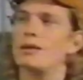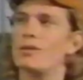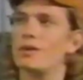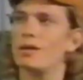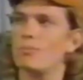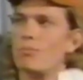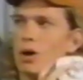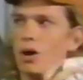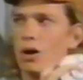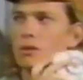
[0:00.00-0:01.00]
Yeah, you're the
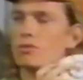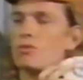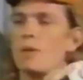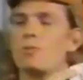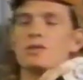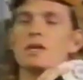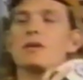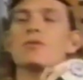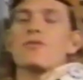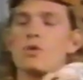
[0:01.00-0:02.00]
ball
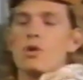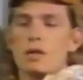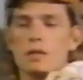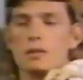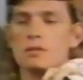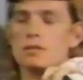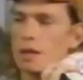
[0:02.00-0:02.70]
representing the Freudian